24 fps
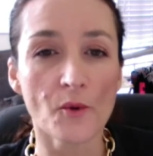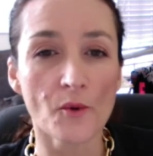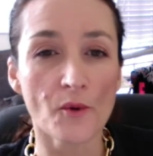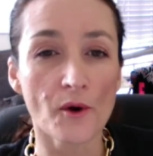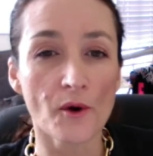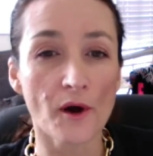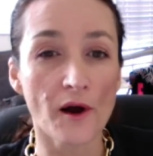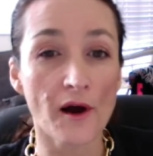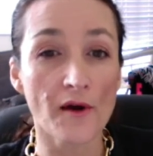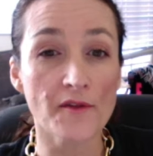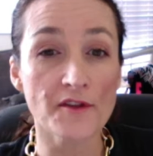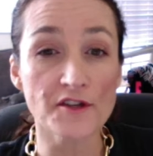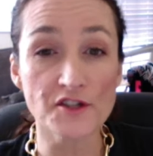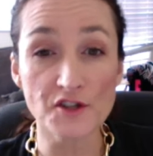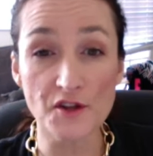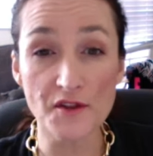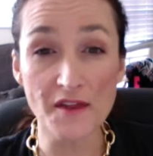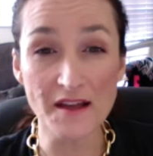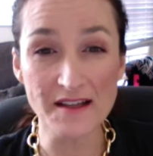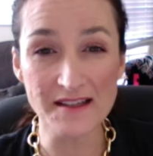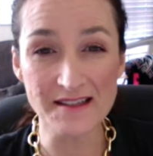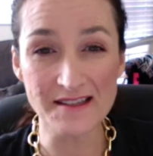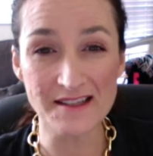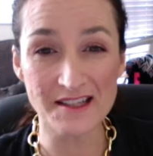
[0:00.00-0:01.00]
The
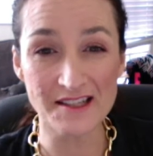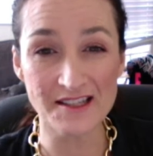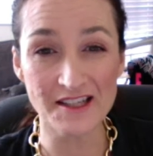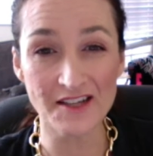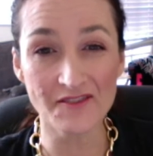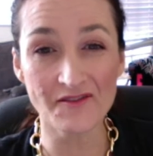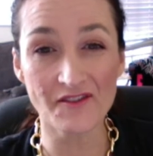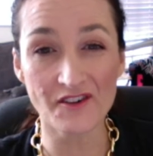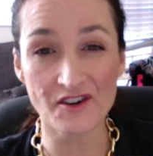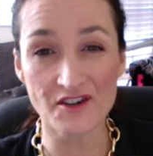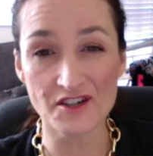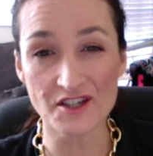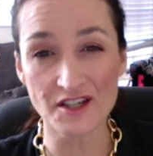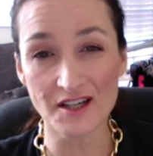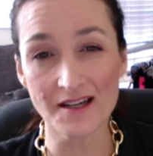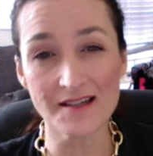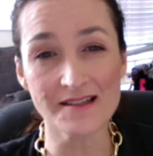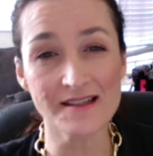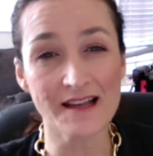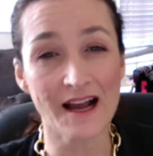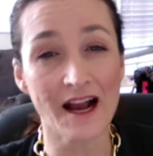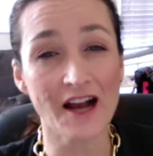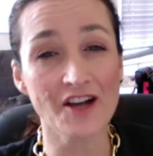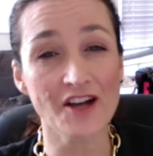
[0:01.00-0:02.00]
2016 version is
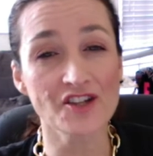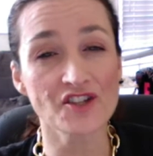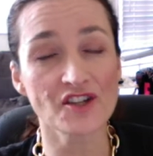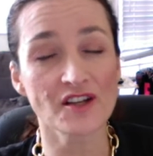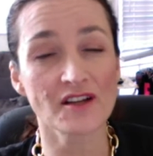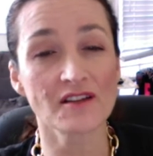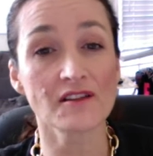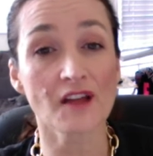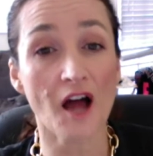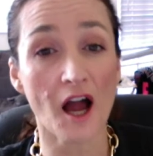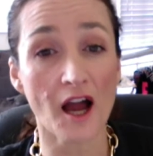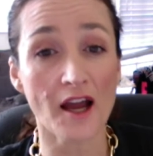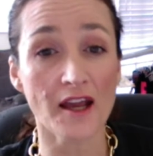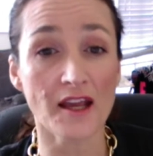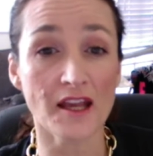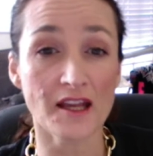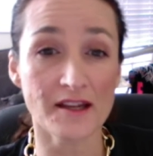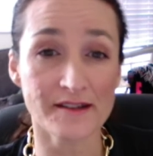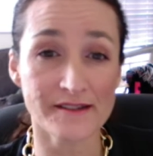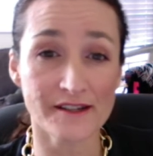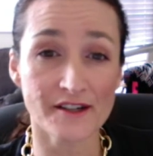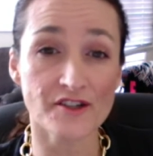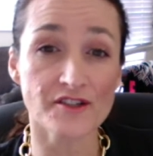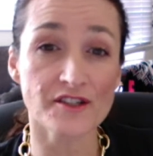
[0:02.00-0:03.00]
actually a lot
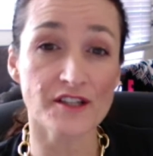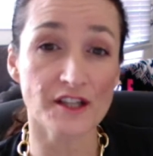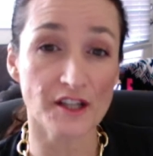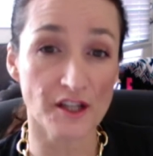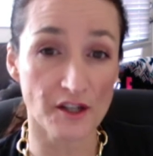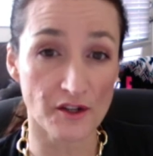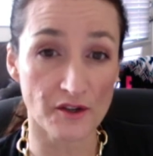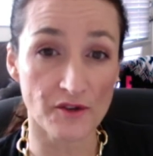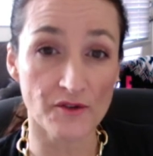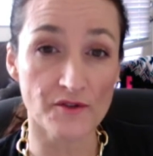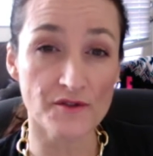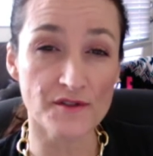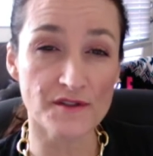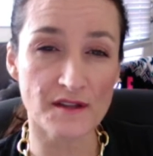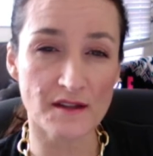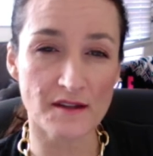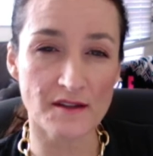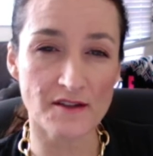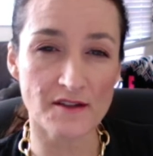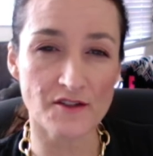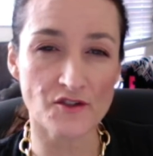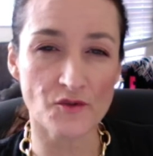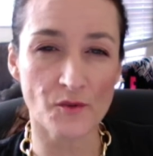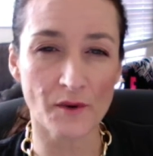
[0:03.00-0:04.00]
easier to use than
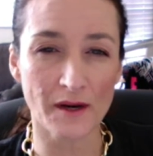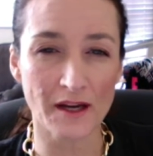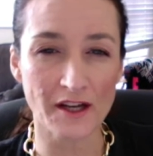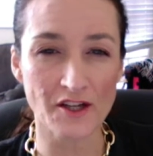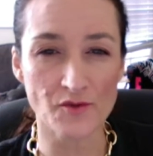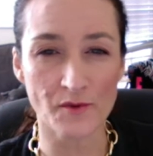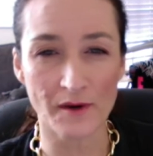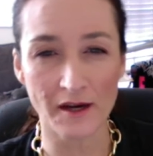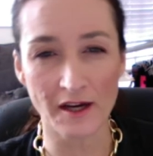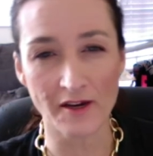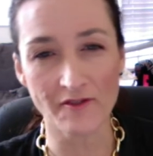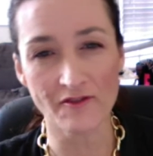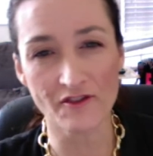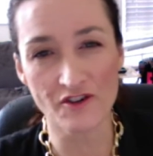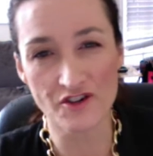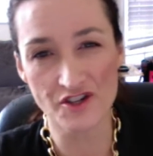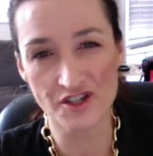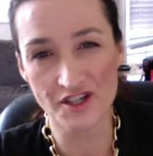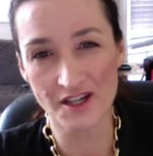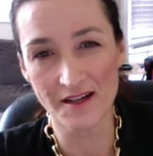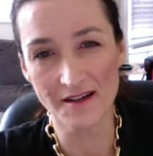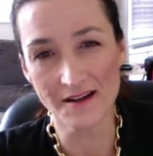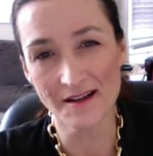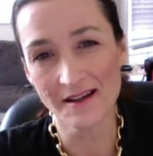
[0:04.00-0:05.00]
the 2020
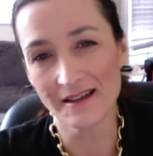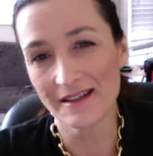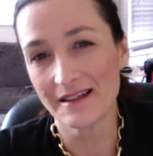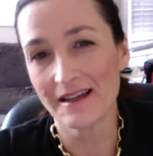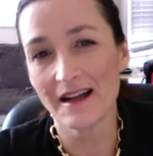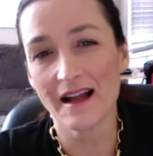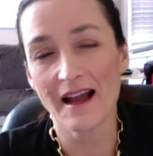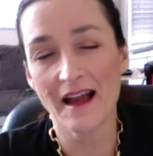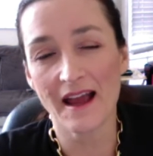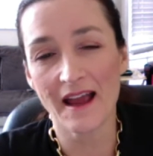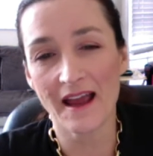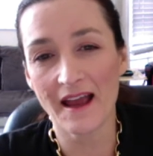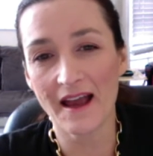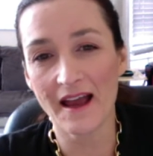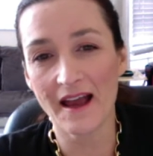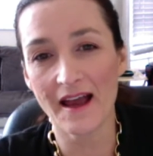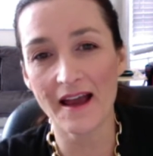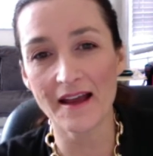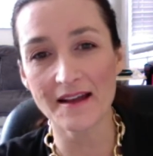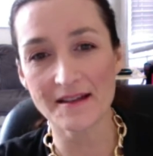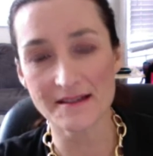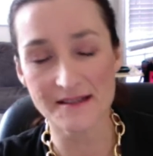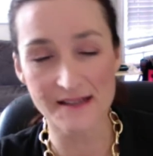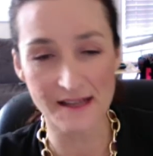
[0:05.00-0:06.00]
version,
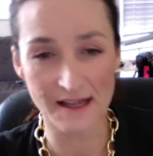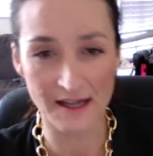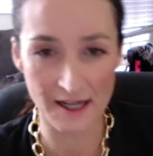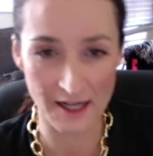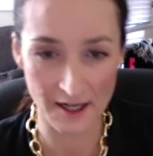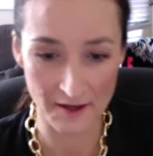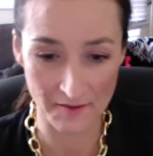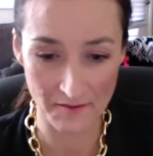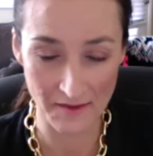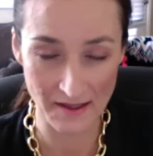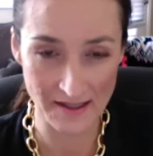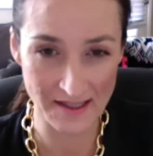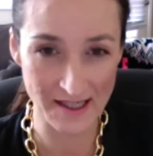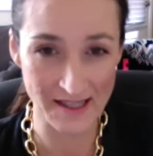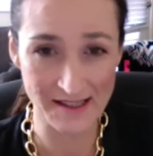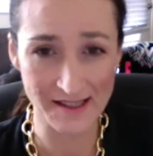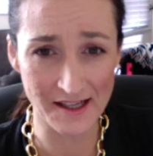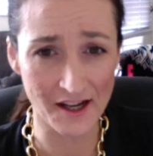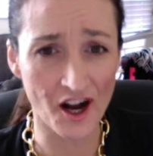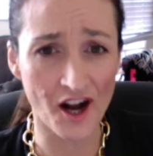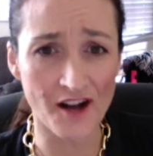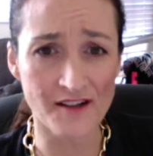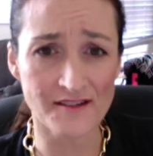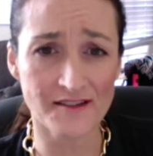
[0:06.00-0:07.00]
and it
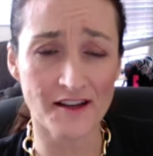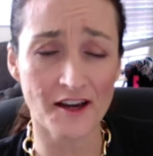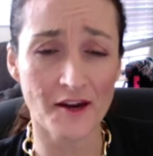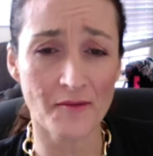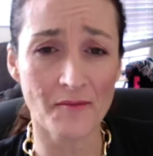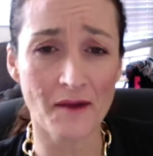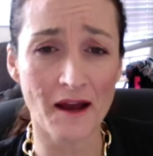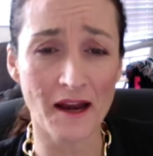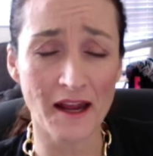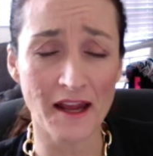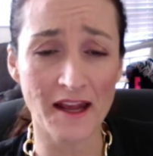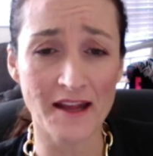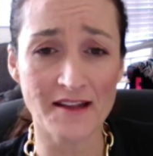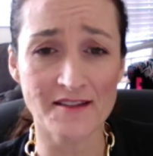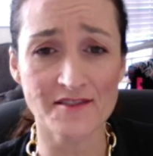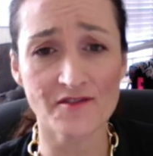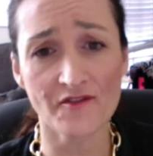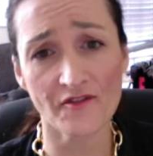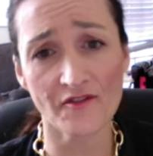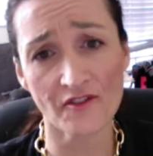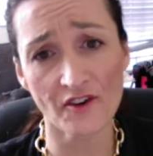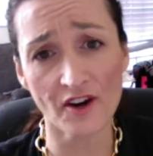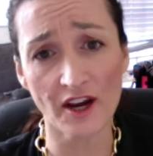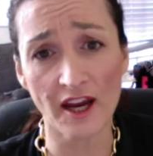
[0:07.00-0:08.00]
doesn't cost any money. It's
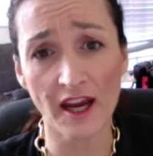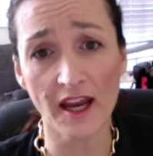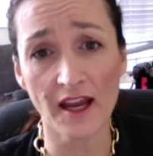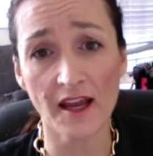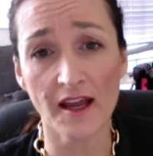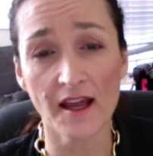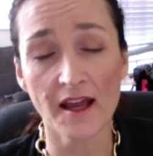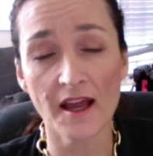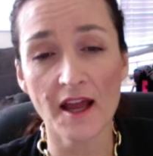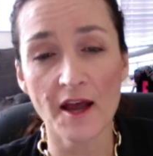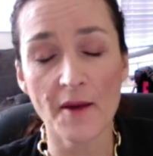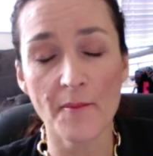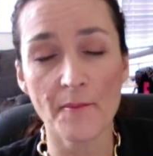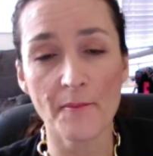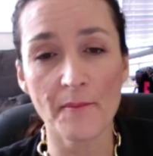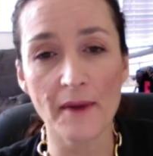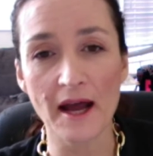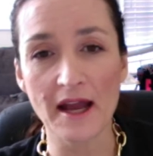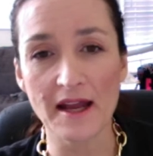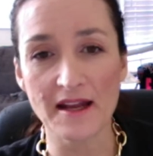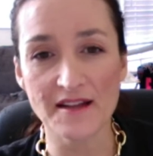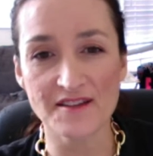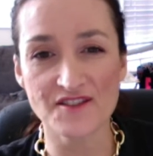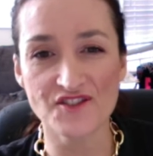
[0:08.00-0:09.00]
free,
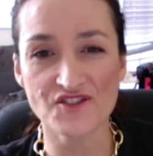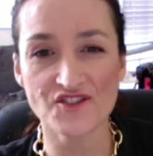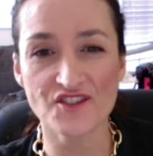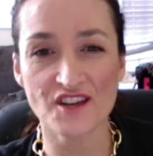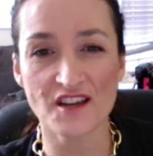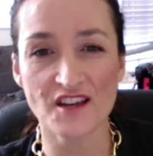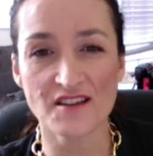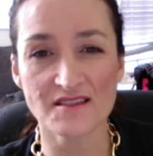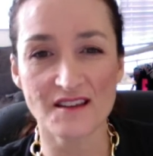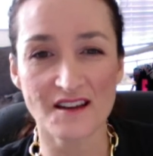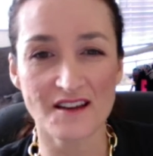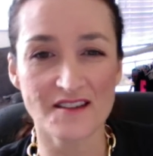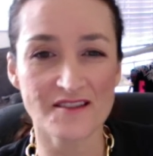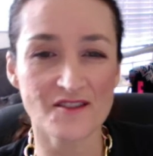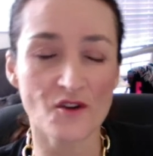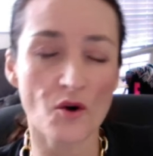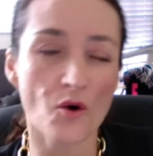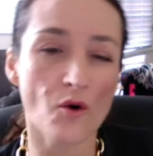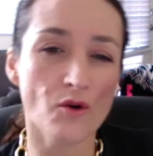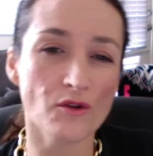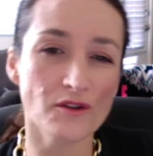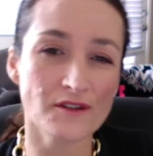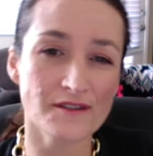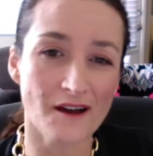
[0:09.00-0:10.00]
but it's just that it's an
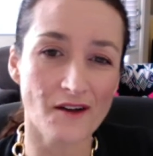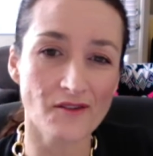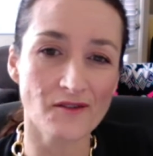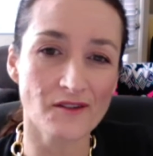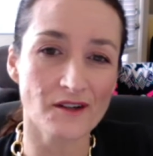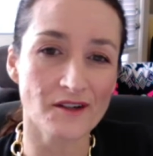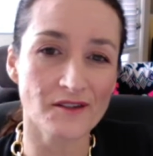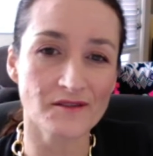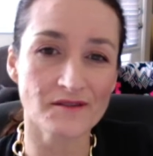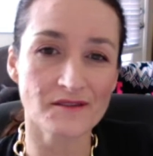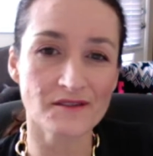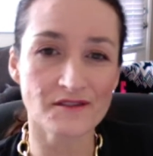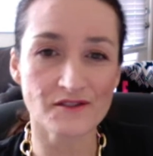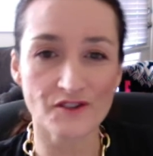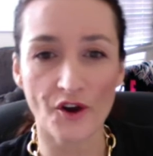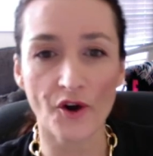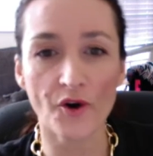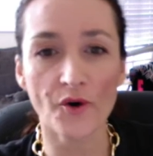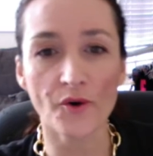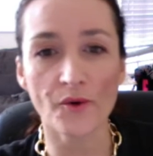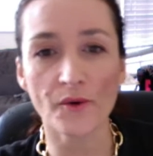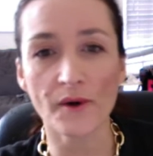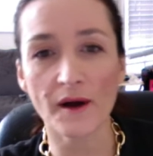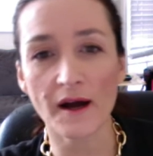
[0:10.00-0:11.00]
old download,
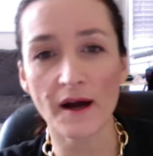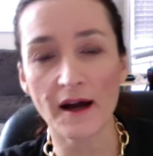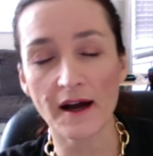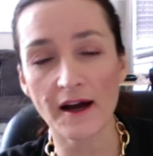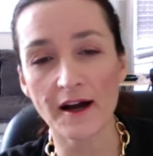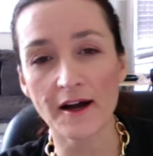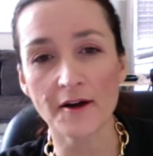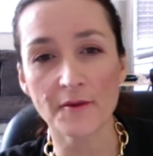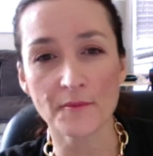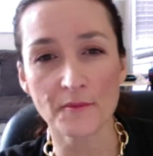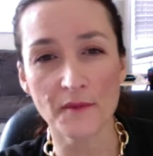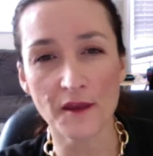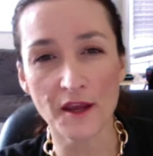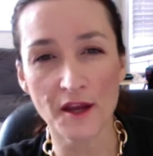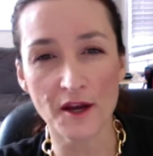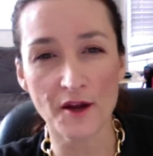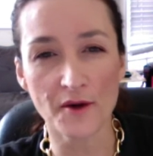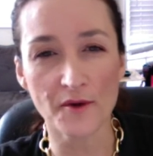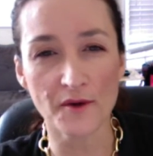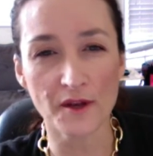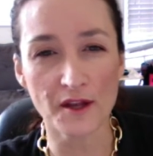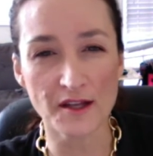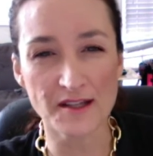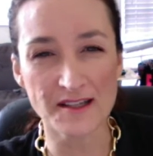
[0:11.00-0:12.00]
so
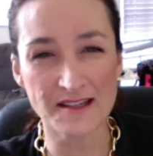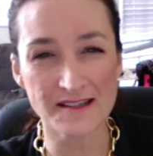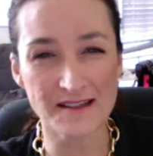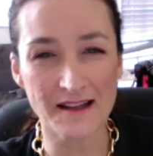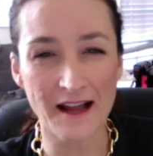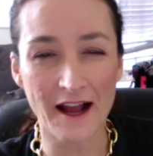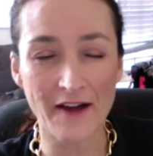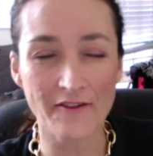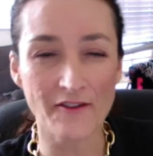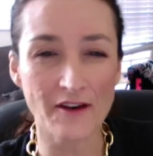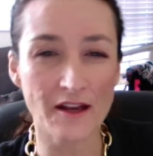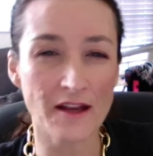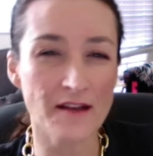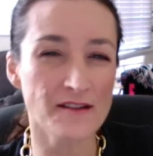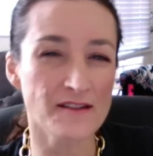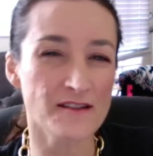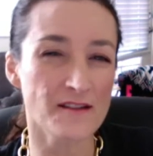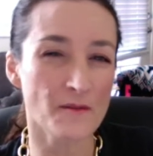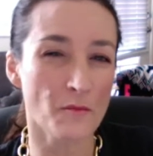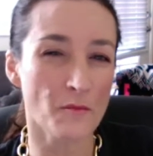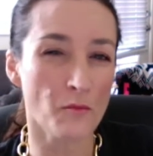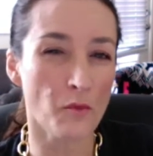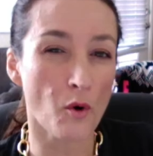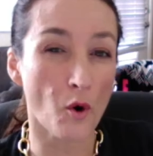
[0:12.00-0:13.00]
it doesn't have any
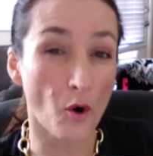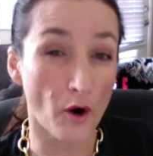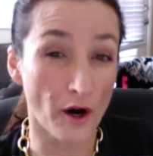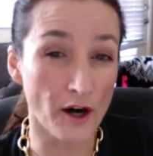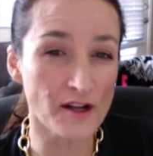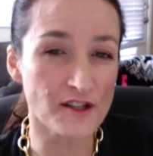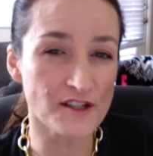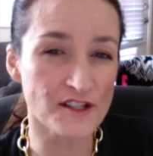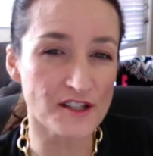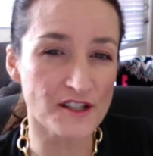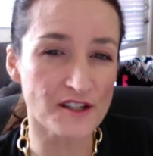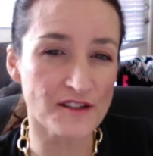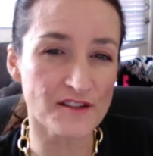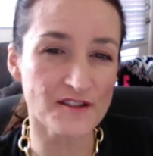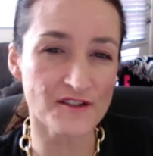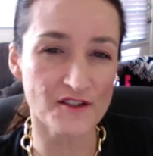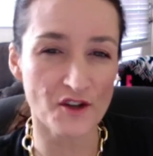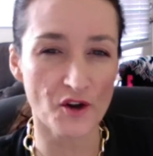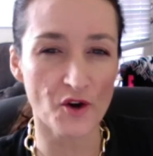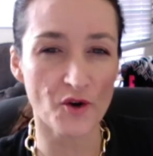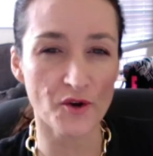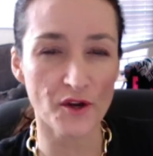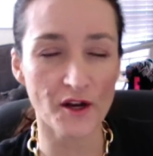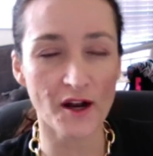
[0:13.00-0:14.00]
support.
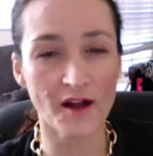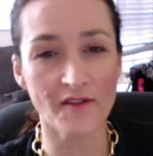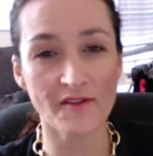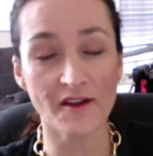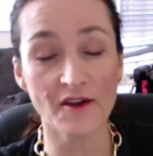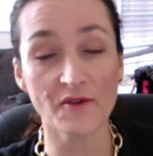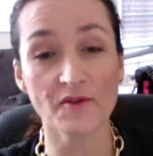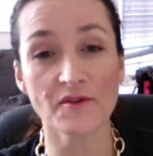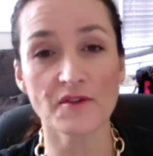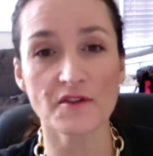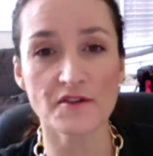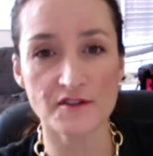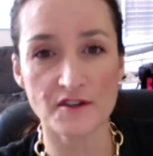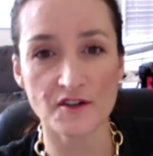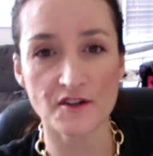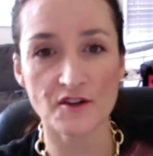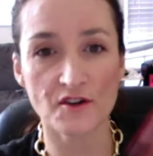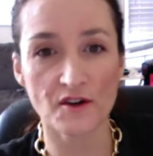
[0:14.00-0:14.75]
So like when there's